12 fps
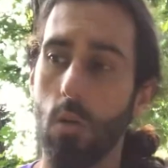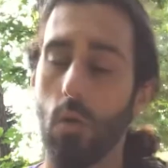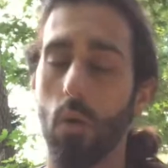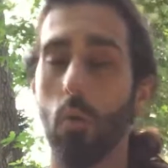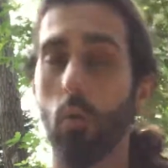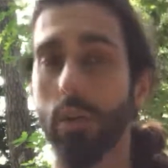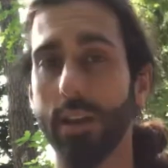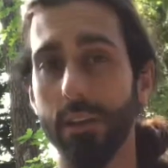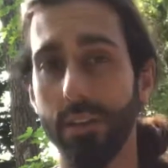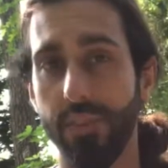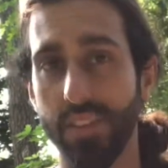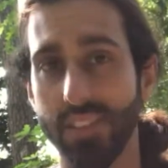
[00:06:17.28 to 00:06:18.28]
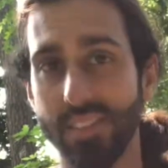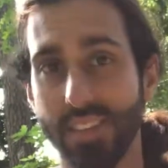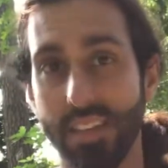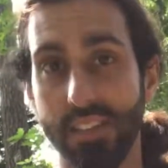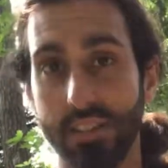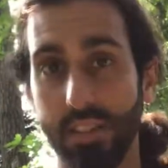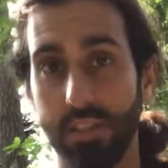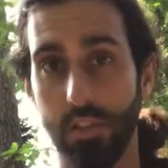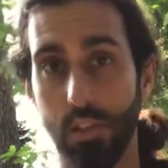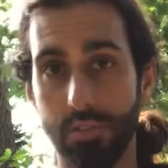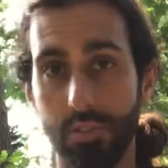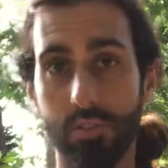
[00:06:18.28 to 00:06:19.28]
a workout in a fasted state,
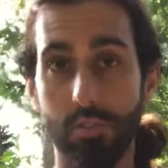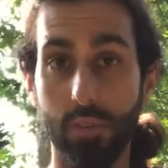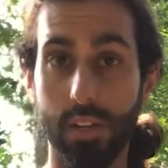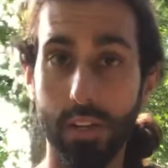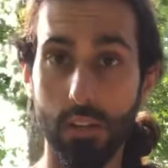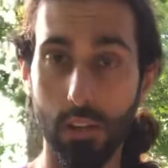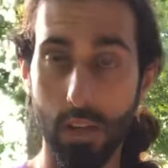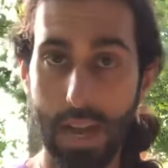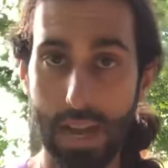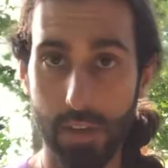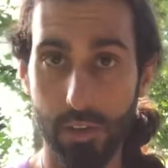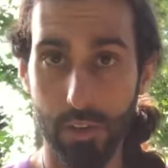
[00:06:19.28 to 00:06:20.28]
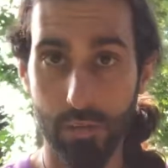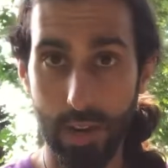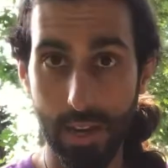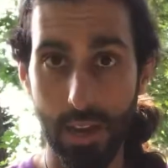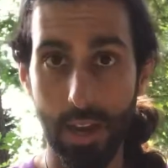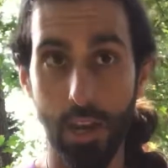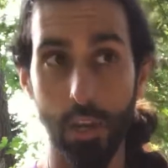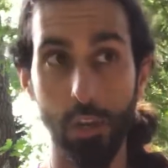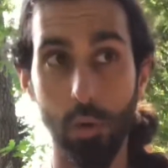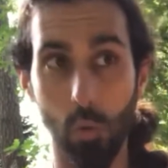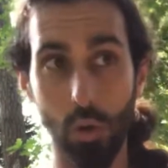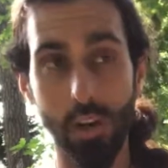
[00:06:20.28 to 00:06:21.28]
testosterone is already a little higher, right?
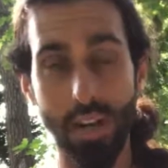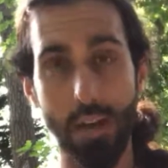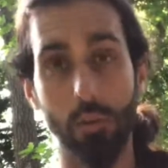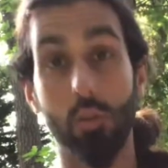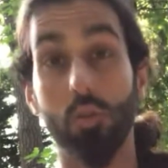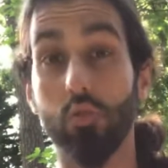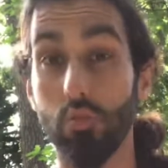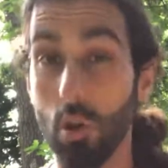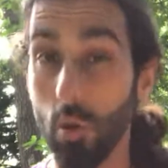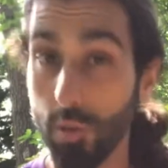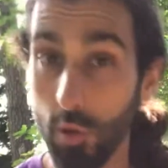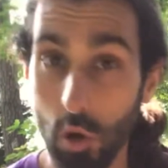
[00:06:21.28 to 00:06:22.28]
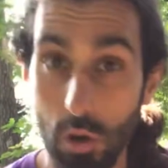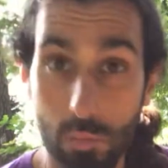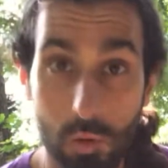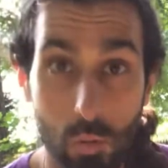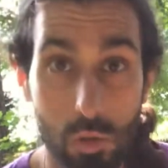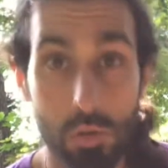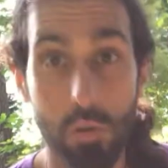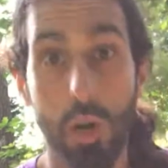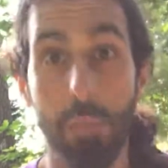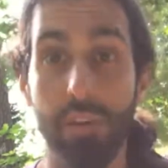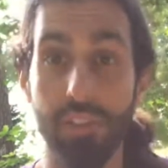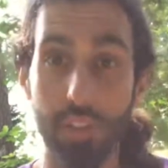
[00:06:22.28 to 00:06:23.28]
You work out, growth hormone will go
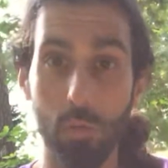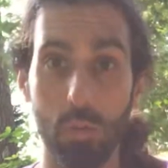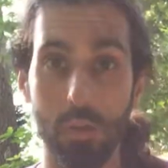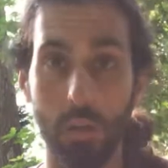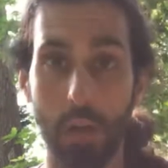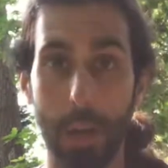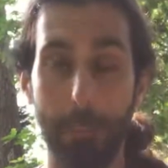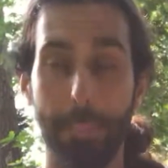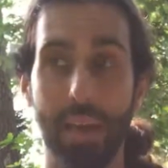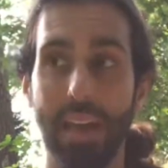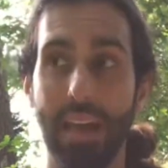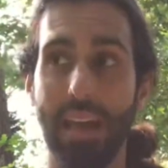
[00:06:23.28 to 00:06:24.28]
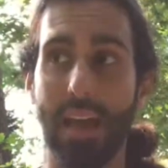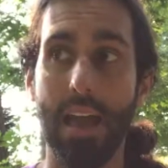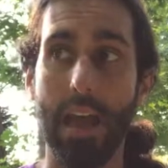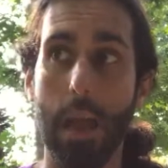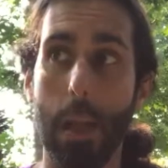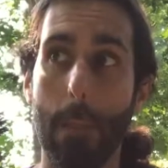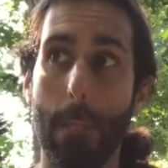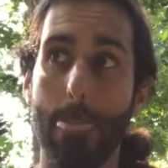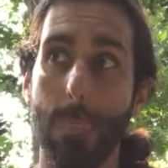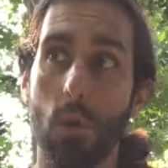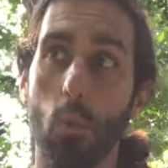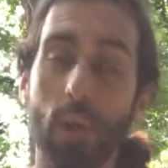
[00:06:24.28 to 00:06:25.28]
up, everything will go up.
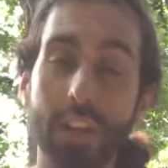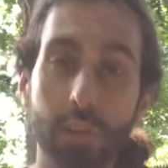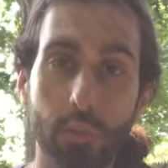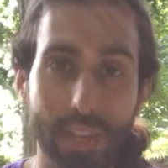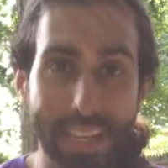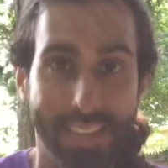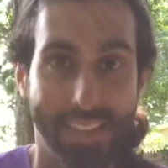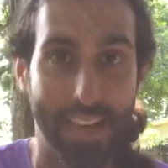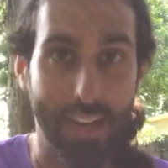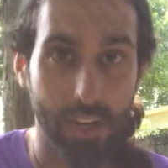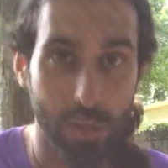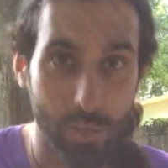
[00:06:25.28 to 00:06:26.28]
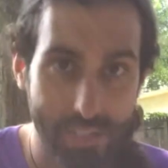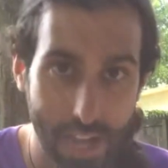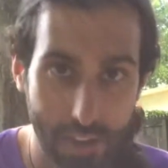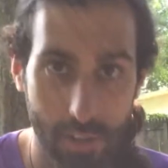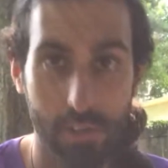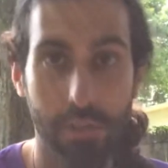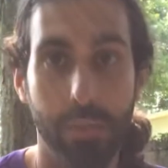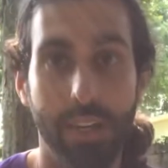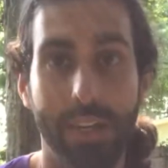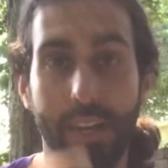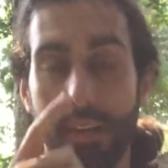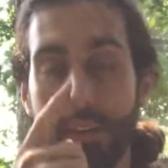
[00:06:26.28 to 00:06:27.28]
When you eat, that goes down a little bit
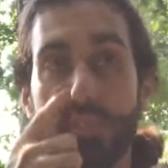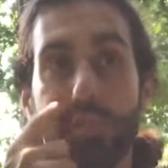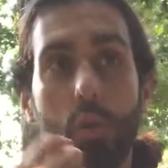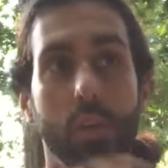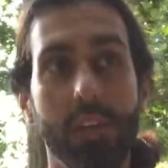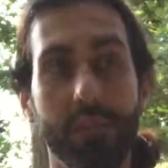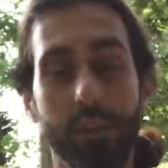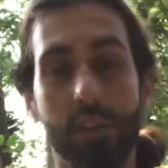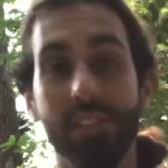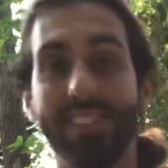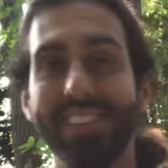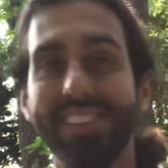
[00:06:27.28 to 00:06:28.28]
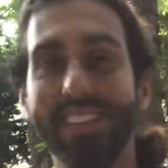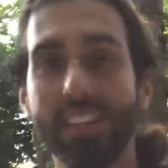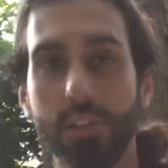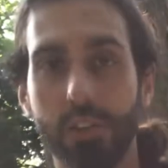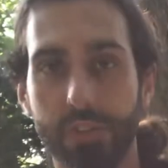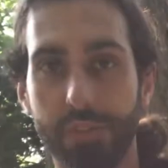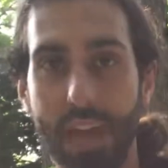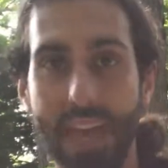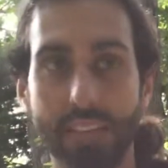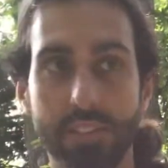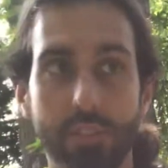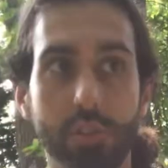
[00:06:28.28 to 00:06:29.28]
again. So if you continue to
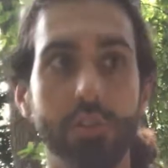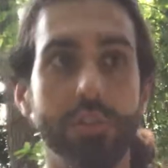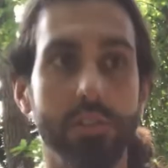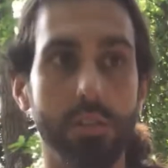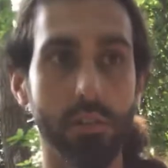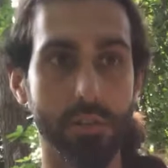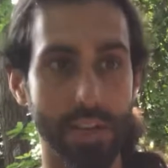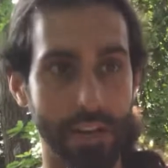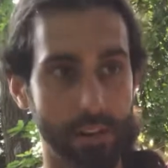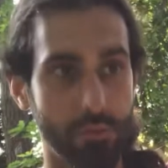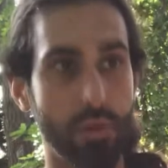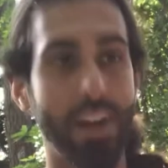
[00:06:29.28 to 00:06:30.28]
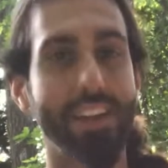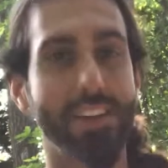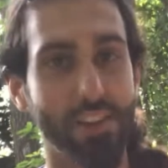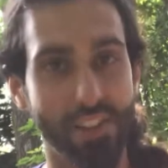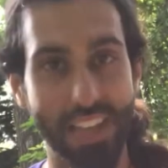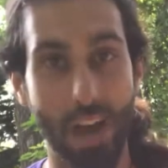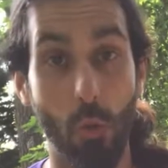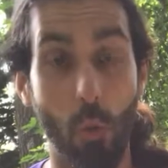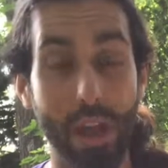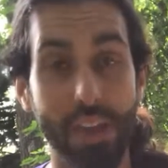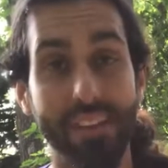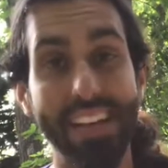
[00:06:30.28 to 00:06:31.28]
fast, you're still kind of riding on that
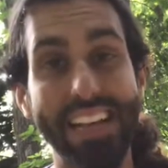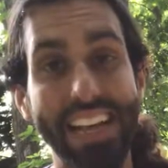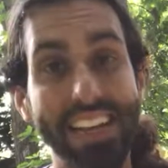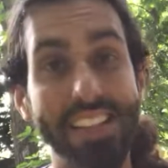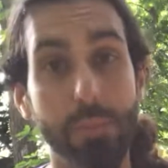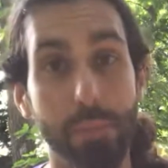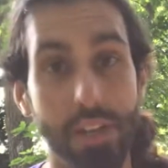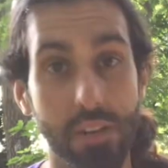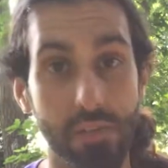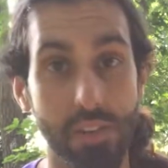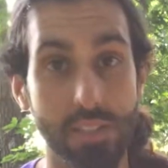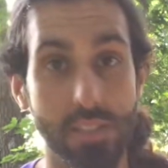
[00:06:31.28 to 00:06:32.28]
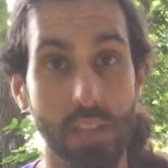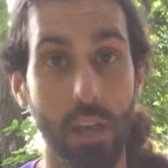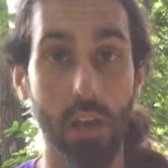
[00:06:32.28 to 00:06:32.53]
wave and getting the benefits